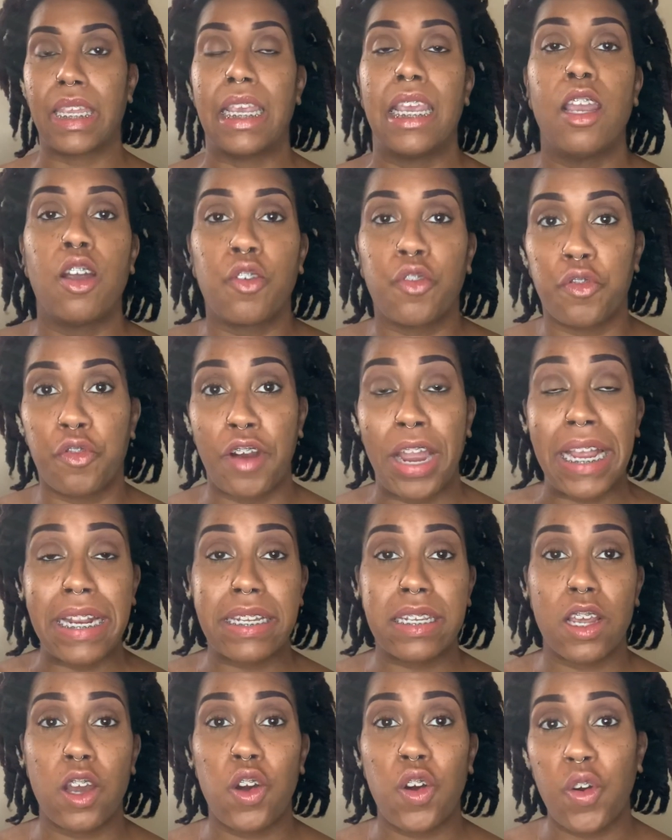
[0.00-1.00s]
Rant
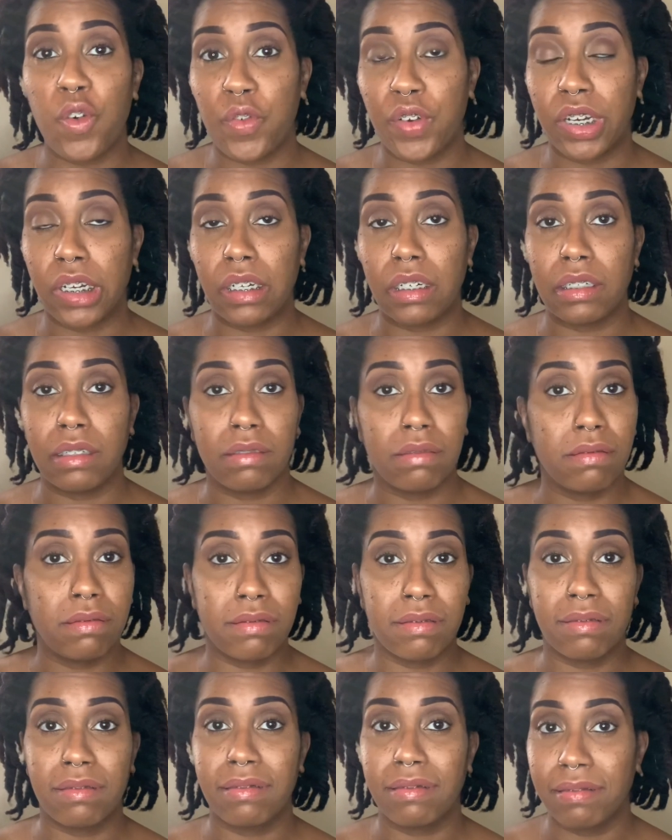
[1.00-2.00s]
over.
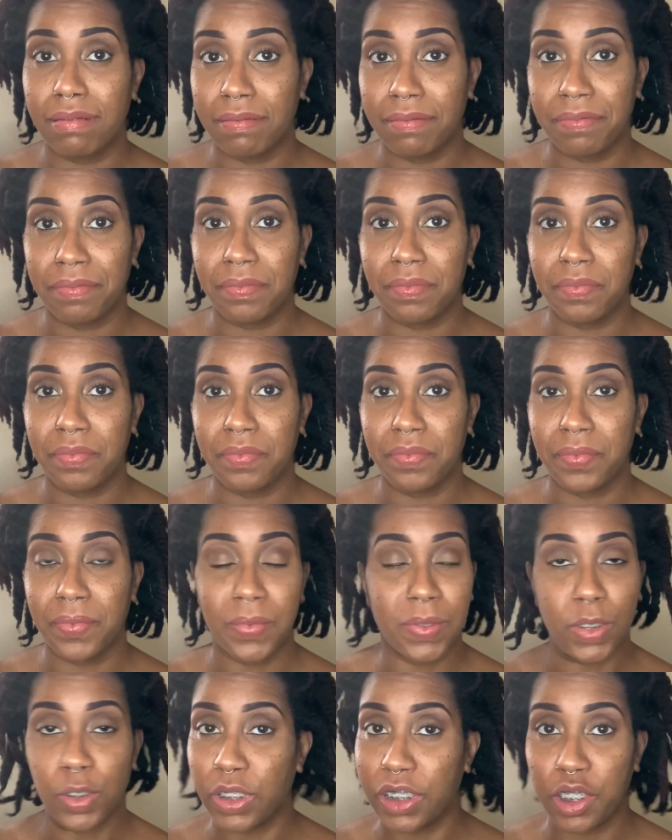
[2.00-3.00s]
You
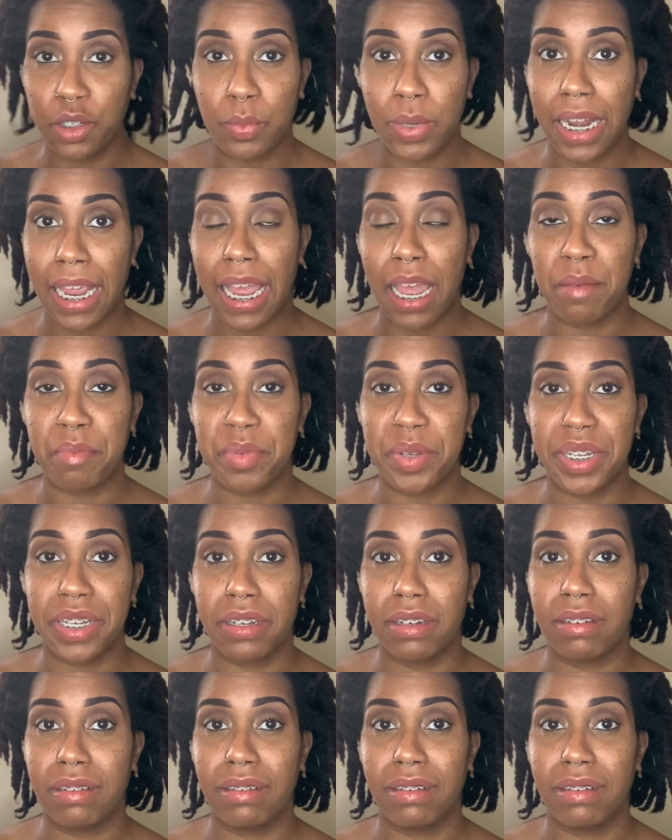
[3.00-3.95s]
see what happened?